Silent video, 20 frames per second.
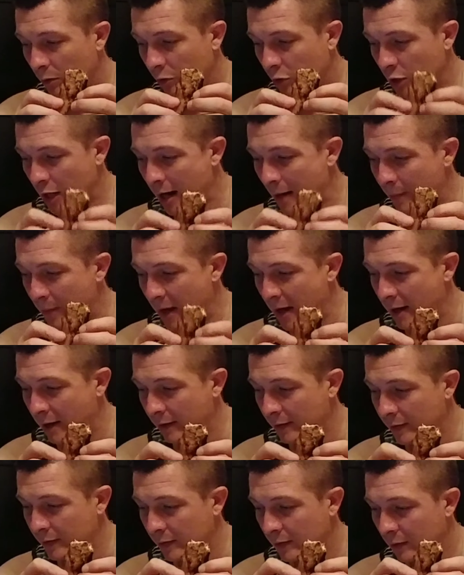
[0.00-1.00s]
Chop
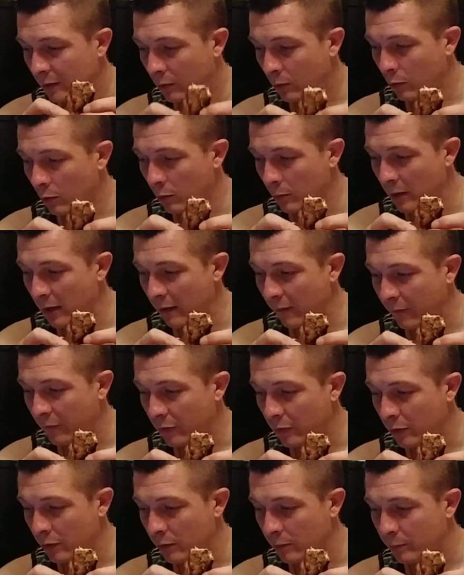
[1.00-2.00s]
House Gourmet
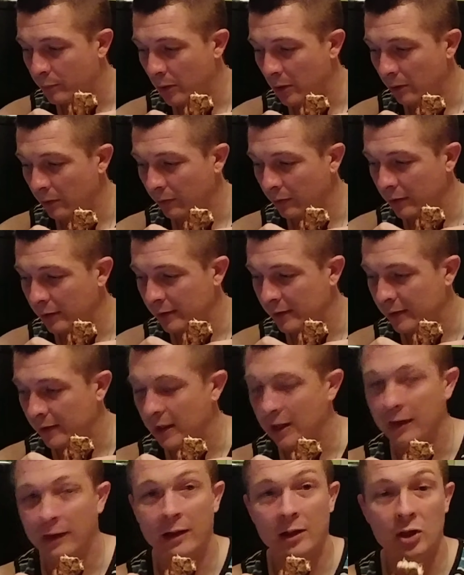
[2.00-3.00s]
Food boneless,
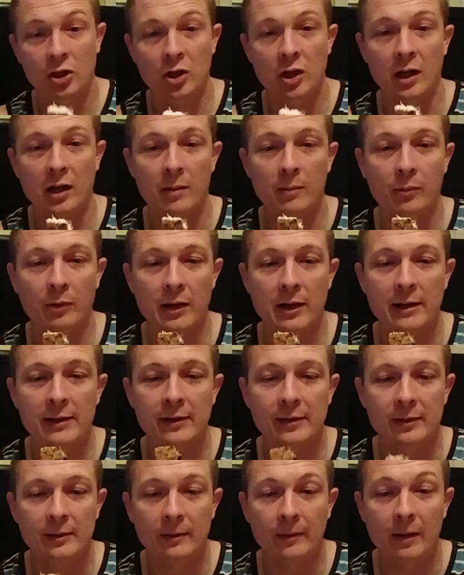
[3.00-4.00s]
skinless chicken
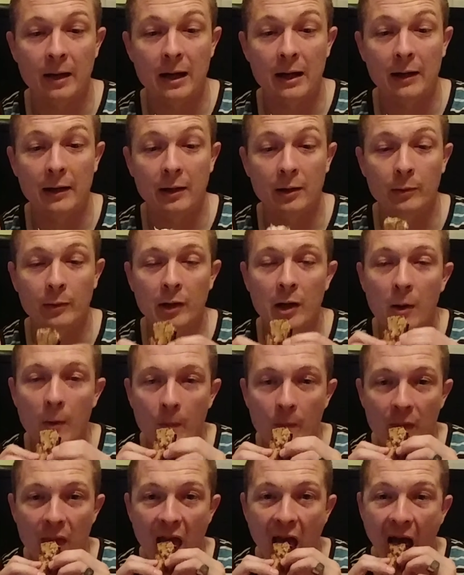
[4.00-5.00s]
breast, and here we go.
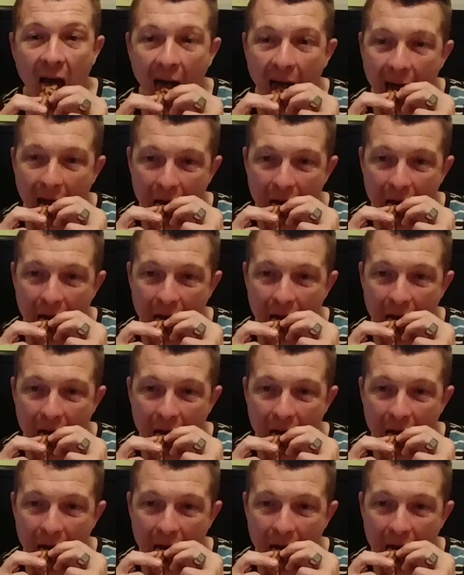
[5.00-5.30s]
Mm.